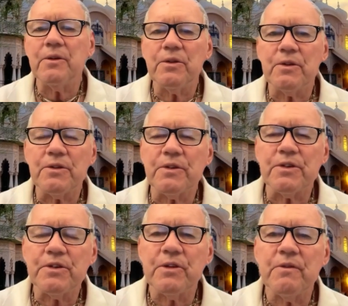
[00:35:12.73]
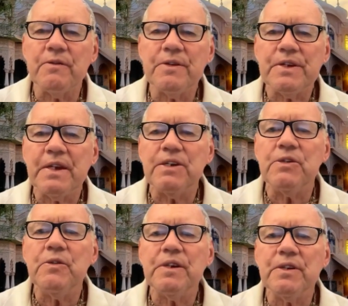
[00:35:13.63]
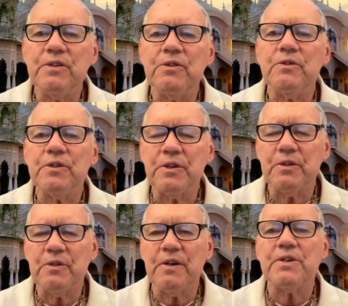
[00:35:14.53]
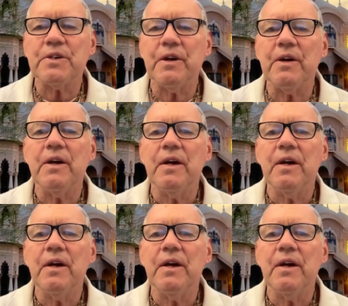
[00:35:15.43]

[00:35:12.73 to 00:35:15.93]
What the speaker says: There's a service that you can do to Krishna,